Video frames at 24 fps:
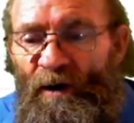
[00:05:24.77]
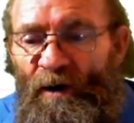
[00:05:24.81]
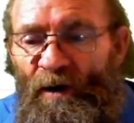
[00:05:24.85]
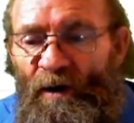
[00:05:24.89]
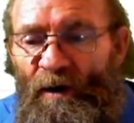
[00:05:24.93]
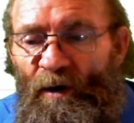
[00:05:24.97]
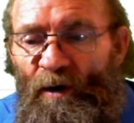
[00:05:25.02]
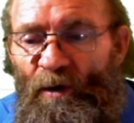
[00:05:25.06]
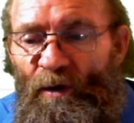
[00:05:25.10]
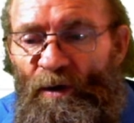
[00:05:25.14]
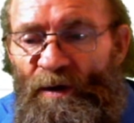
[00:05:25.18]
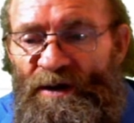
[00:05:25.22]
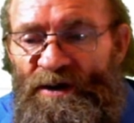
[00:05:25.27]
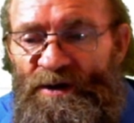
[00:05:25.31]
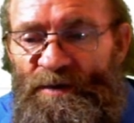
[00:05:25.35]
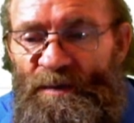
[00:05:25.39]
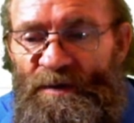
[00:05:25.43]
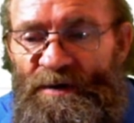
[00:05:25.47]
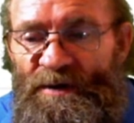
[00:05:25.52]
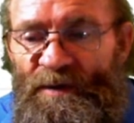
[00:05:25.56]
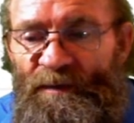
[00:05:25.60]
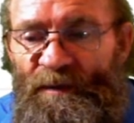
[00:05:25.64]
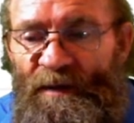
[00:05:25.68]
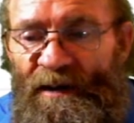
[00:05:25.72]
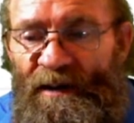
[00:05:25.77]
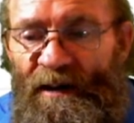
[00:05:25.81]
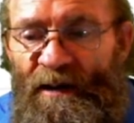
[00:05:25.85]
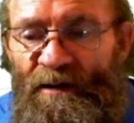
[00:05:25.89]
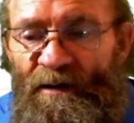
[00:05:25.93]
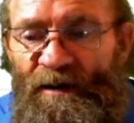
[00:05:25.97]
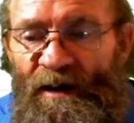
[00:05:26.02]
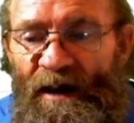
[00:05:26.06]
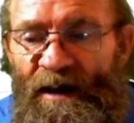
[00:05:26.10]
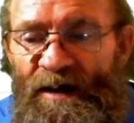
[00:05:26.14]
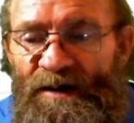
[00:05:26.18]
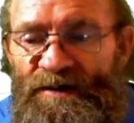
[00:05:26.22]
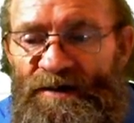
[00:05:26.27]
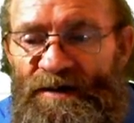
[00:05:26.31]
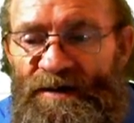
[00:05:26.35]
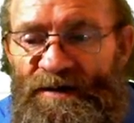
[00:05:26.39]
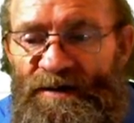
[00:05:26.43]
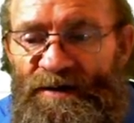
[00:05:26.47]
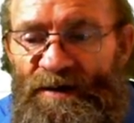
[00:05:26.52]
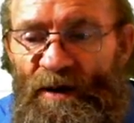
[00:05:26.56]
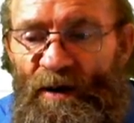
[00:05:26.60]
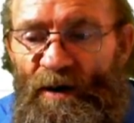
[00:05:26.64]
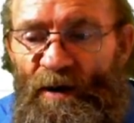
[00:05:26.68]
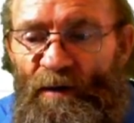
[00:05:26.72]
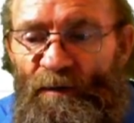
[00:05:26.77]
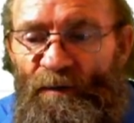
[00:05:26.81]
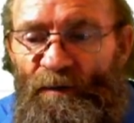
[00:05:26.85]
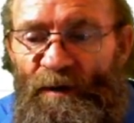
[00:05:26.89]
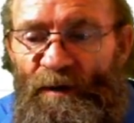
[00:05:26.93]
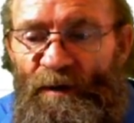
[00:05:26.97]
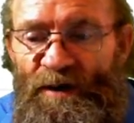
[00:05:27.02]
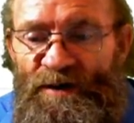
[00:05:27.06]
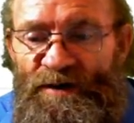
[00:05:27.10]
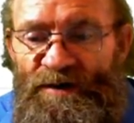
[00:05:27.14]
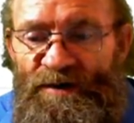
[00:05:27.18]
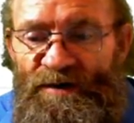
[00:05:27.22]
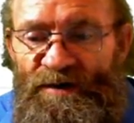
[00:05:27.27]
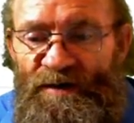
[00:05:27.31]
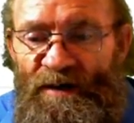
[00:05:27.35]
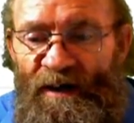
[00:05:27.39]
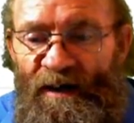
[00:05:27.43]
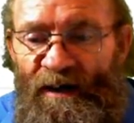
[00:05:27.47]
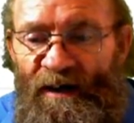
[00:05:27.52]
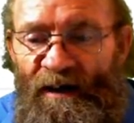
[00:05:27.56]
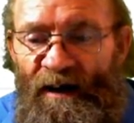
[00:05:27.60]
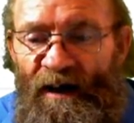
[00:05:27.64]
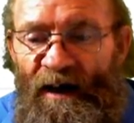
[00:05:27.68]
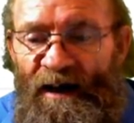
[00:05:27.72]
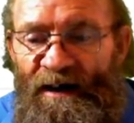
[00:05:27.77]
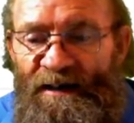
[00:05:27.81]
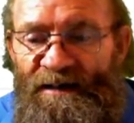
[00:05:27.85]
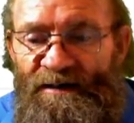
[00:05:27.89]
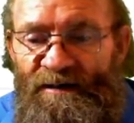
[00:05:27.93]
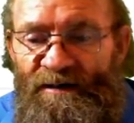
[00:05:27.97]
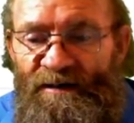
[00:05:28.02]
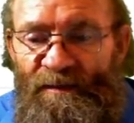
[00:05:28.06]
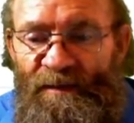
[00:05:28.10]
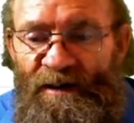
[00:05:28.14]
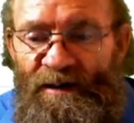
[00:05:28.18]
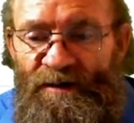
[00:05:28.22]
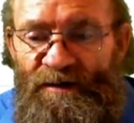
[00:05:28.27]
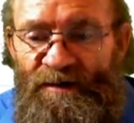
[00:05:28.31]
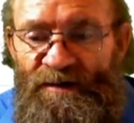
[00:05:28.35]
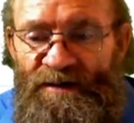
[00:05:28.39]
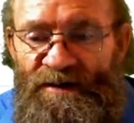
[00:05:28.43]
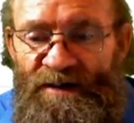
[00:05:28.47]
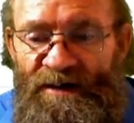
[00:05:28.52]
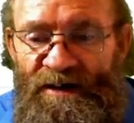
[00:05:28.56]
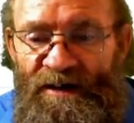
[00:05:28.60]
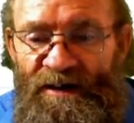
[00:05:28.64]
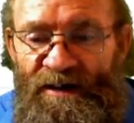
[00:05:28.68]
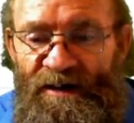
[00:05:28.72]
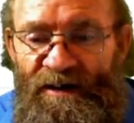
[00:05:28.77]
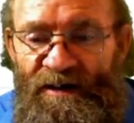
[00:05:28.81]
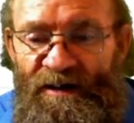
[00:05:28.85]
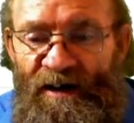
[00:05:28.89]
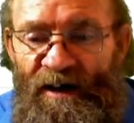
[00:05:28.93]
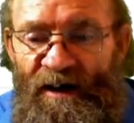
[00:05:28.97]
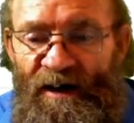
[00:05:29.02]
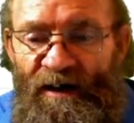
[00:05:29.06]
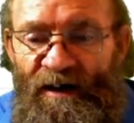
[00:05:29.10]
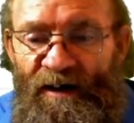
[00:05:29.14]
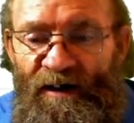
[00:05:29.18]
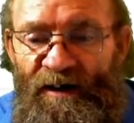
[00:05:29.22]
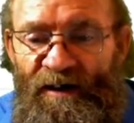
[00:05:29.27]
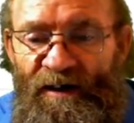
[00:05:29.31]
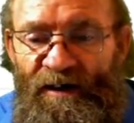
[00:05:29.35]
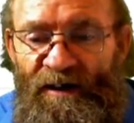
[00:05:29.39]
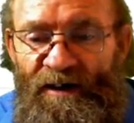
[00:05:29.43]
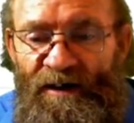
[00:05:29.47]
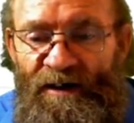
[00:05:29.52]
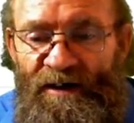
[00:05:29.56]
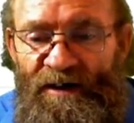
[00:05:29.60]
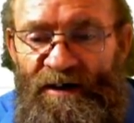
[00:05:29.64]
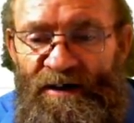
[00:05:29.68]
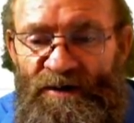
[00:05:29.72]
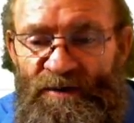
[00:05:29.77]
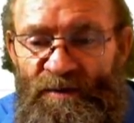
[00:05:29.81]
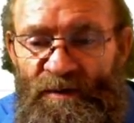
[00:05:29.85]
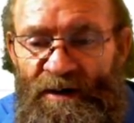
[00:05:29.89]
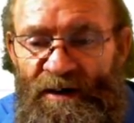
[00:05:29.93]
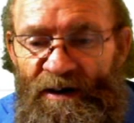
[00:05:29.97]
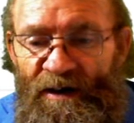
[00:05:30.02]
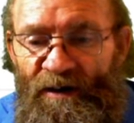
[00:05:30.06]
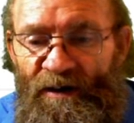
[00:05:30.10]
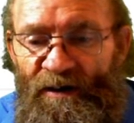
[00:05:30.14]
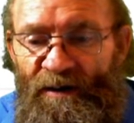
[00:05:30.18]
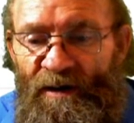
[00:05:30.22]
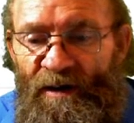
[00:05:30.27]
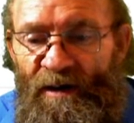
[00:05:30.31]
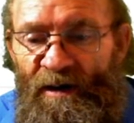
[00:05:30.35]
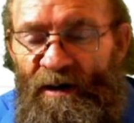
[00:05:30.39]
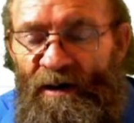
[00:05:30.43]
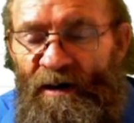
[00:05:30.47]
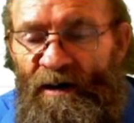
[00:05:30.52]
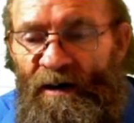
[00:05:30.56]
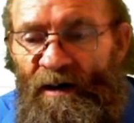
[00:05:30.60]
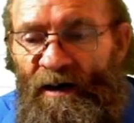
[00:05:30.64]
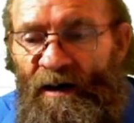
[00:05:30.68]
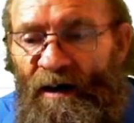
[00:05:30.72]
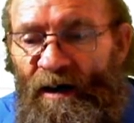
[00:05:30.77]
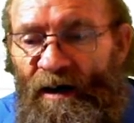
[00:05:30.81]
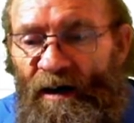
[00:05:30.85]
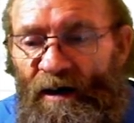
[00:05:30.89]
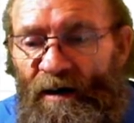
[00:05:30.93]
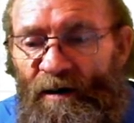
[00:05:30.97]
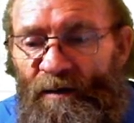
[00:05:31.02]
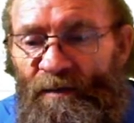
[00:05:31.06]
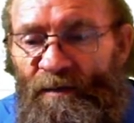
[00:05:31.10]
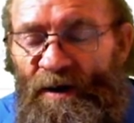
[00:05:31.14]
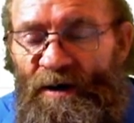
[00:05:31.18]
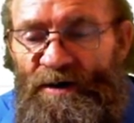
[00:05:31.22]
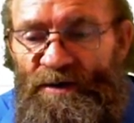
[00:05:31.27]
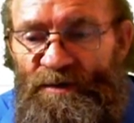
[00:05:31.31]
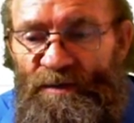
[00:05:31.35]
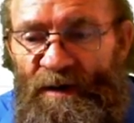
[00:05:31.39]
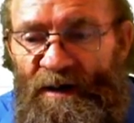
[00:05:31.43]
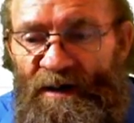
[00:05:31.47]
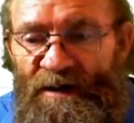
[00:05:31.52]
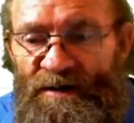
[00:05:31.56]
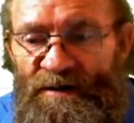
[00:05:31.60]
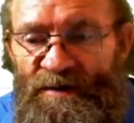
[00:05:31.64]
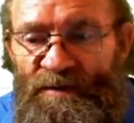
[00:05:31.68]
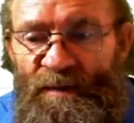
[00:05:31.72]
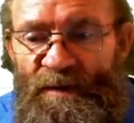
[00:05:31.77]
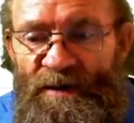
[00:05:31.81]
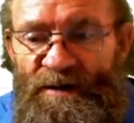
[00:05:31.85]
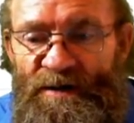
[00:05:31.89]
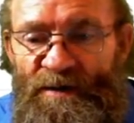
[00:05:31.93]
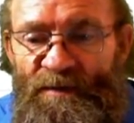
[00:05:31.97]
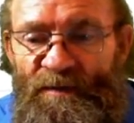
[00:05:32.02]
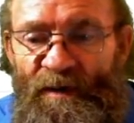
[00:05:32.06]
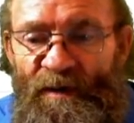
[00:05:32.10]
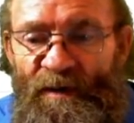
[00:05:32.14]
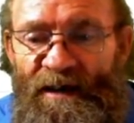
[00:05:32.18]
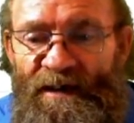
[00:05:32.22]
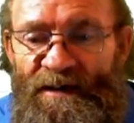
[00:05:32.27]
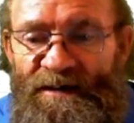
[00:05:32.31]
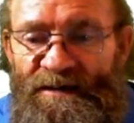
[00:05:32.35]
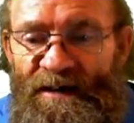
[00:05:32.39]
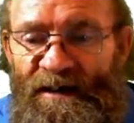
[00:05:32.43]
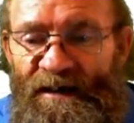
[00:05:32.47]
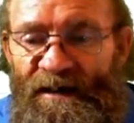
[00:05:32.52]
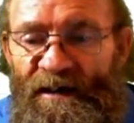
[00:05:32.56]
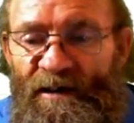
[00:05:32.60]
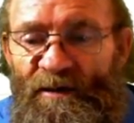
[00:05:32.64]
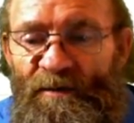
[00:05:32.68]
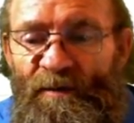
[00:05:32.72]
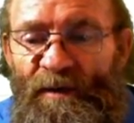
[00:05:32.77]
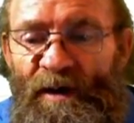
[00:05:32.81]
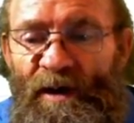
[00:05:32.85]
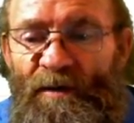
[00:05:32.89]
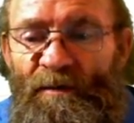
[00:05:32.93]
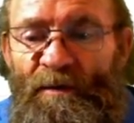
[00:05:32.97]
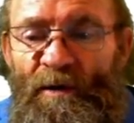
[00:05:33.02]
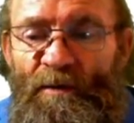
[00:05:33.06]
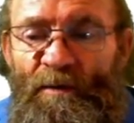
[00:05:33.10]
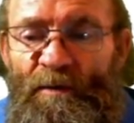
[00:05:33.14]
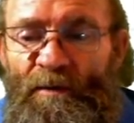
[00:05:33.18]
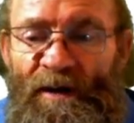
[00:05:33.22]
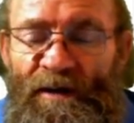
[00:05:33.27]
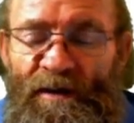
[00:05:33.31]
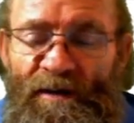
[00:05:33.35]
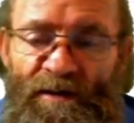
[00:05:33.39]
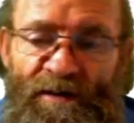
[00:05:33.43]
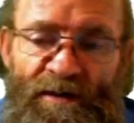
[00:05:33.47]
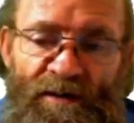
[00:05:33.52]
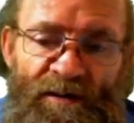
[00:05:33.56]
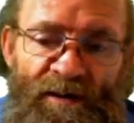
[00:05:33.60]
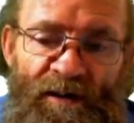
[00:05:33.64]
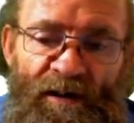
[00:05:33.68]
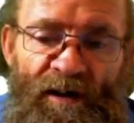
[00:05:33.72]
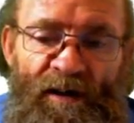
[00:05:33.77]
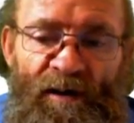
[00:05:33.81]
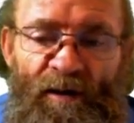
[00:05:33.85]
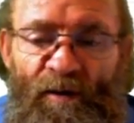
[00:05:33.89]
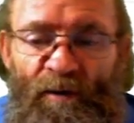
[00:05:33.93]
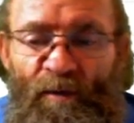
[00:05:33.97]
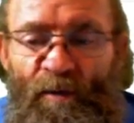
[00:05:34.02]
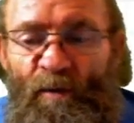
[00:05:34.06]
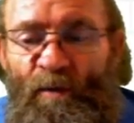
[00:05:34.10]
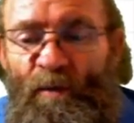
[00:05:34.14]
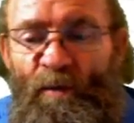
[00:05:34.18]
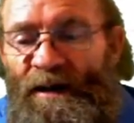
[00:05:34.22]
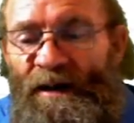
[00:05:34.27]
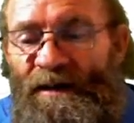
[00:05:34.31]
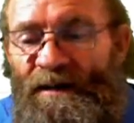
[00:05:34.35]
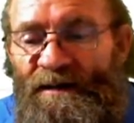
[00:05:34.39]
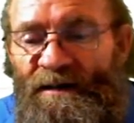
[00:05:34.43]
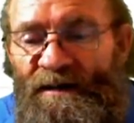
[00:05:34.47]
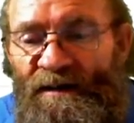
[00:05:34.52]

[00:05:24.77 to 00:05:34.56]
all the specific locations of each item that you see in this window, because we can specify exactly where we want what